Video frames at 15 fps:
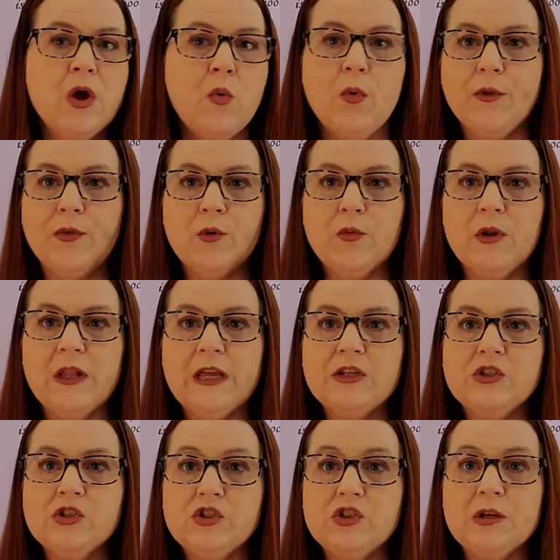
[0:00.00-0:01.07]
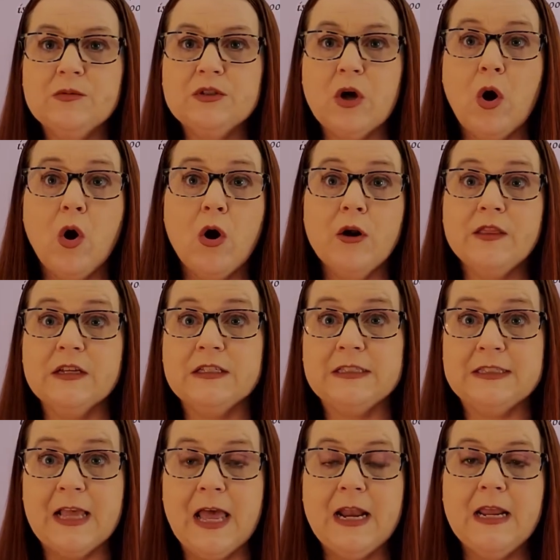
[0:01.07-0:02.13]
what their relationships are, the
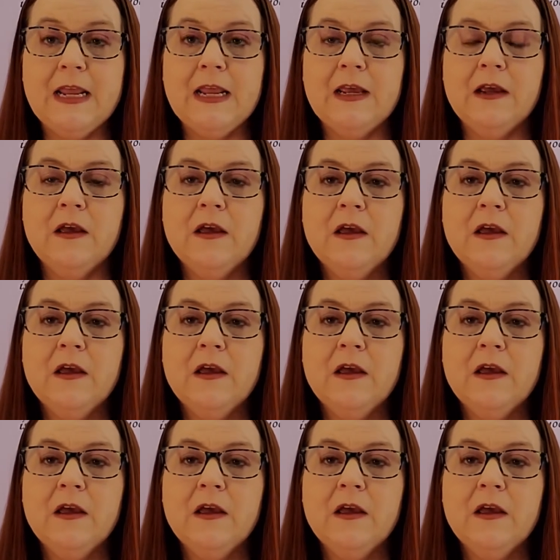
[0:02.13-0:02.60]
setting,